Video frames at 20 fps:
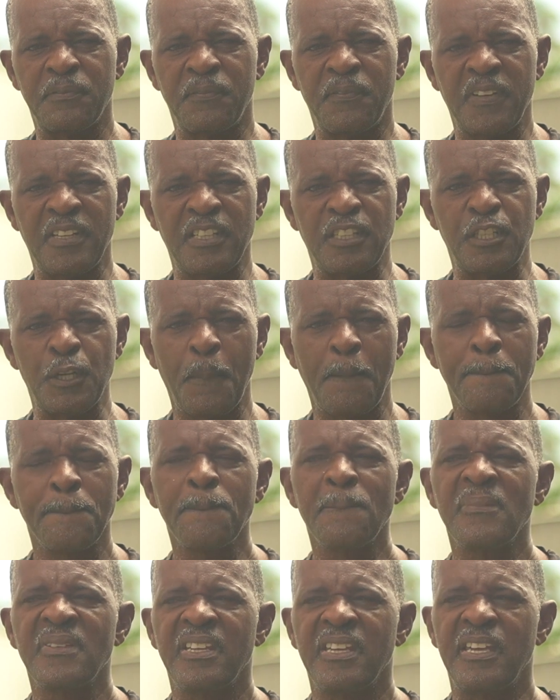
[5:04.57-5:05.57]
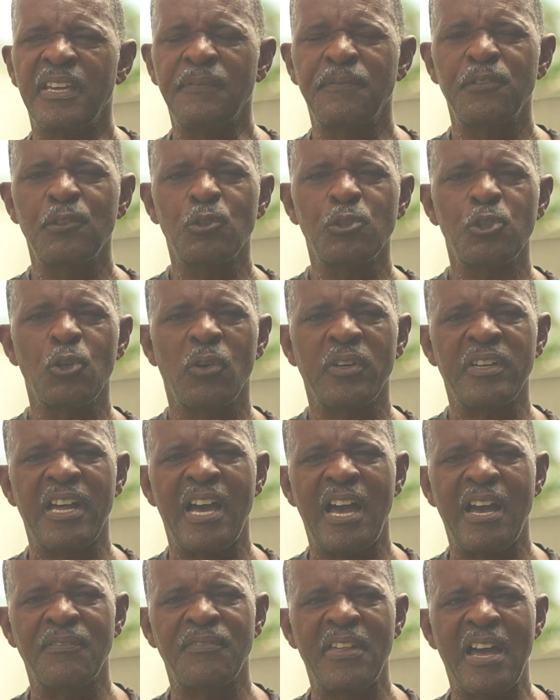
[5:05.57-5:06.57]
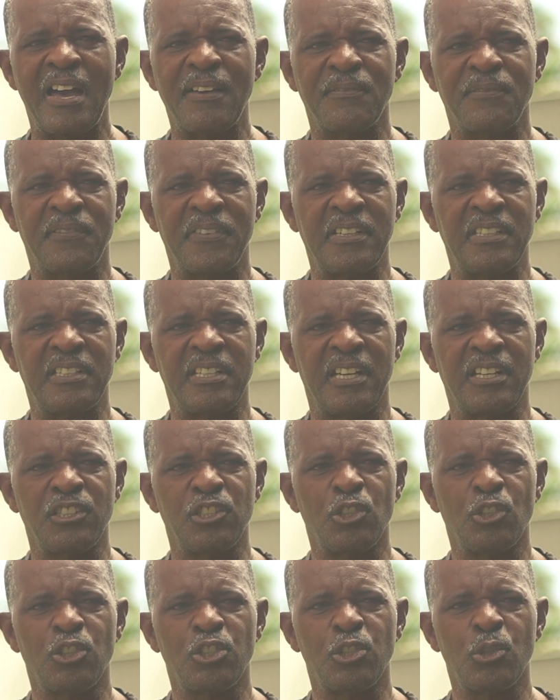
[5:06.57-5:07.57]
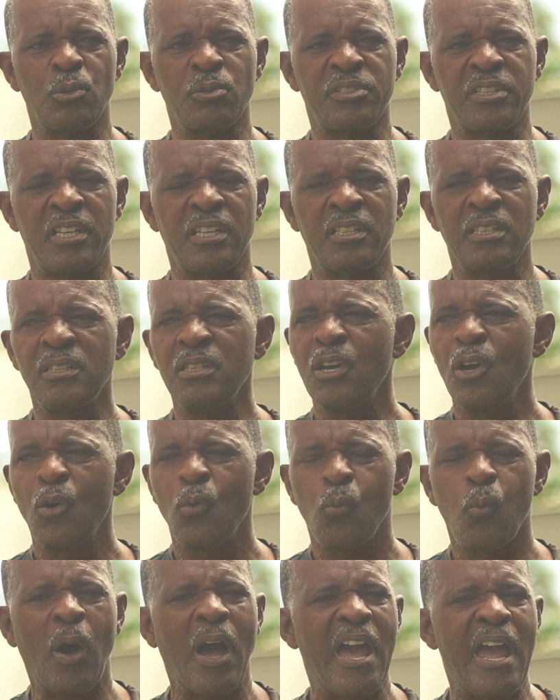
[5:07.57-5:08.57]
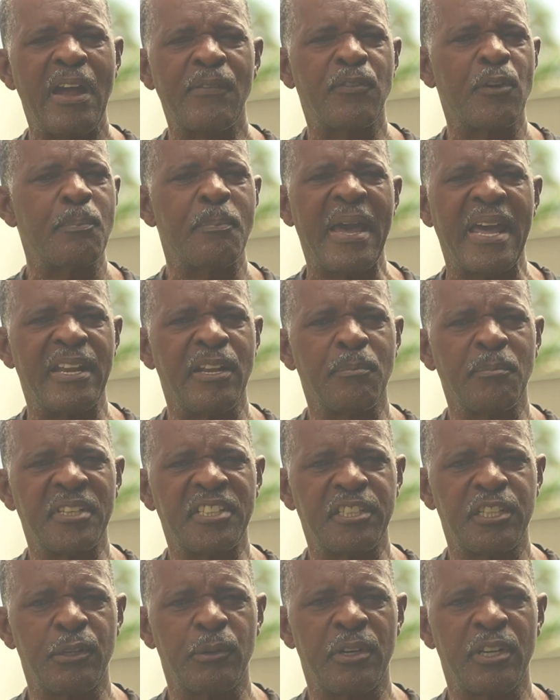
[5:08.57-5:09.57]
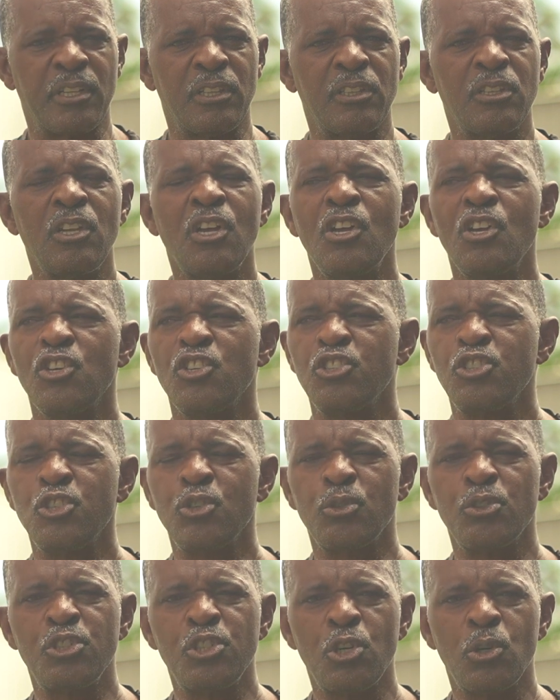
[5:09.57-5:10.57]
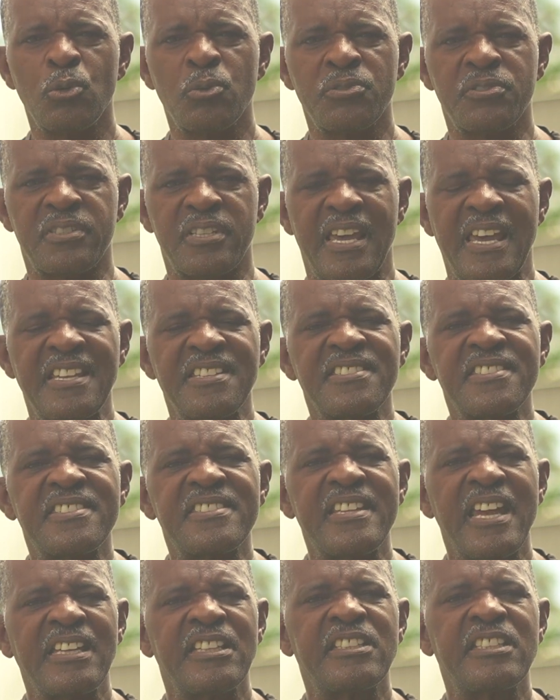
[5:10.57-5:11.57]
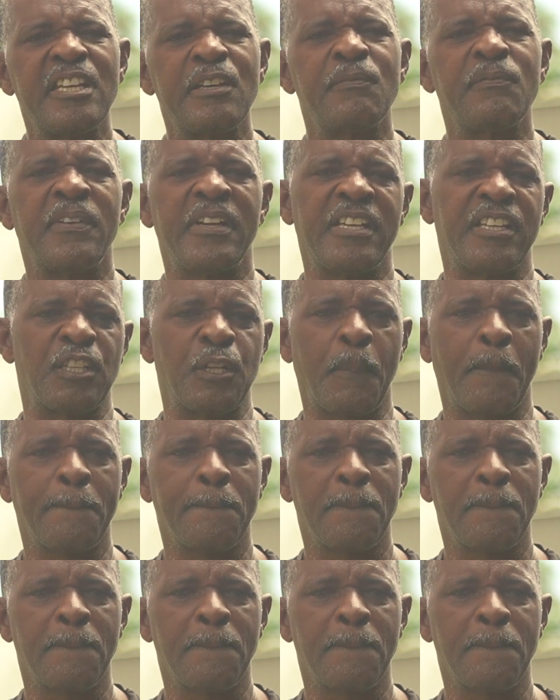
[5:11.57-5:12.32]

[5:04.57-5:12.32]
feed, if you don't have that feed and you're using whatever bedding material you use, instinctively